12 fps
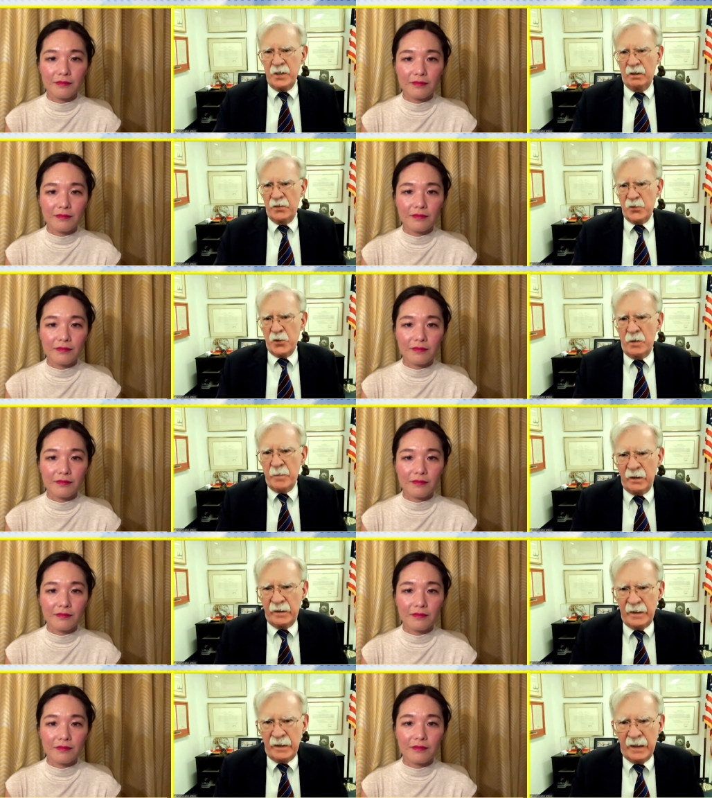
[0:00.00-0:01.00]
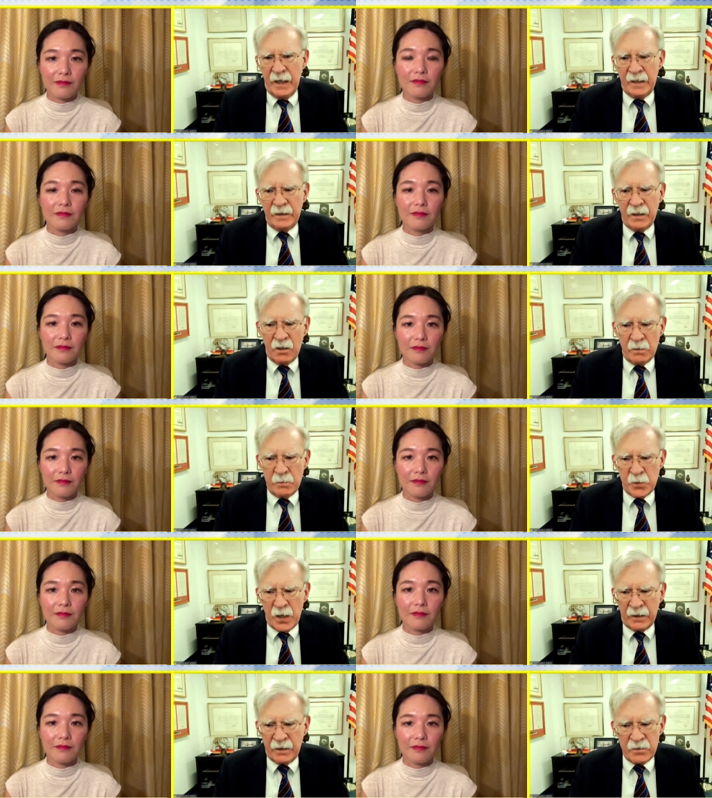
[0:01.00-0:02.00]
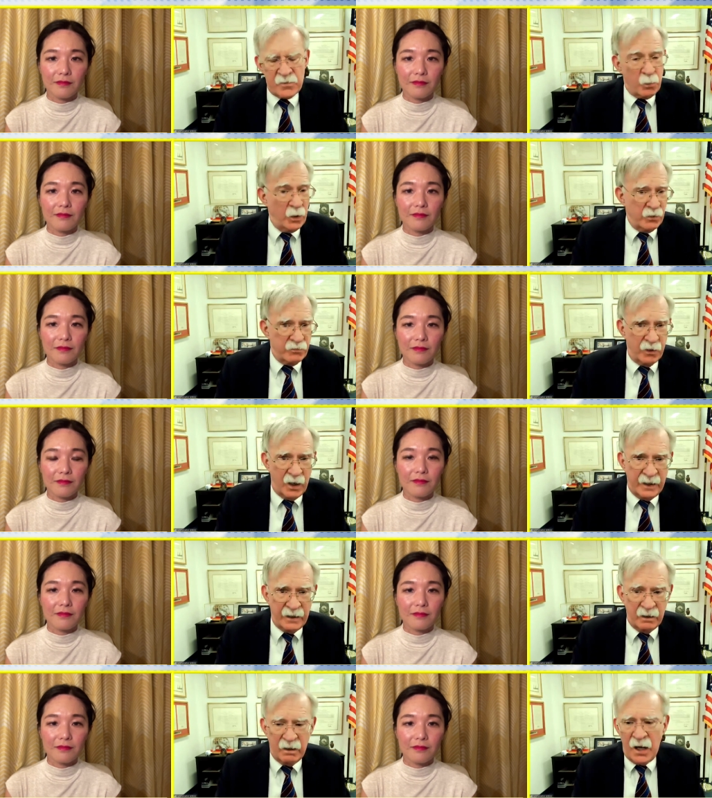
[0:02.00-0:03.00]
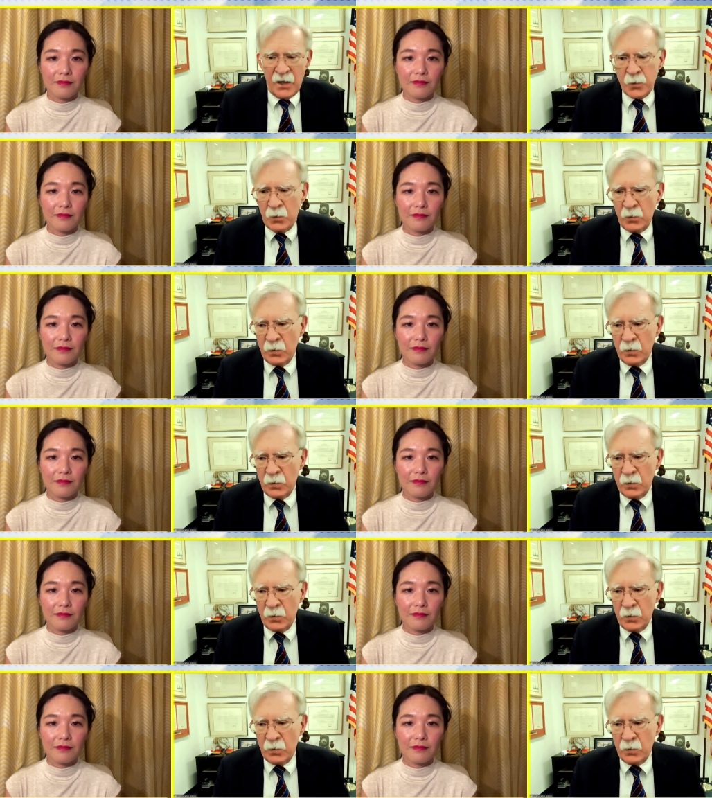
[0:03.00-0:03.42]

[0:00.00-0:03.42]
Speaker 1: aggressive toward Taiwan than it could possibly gain.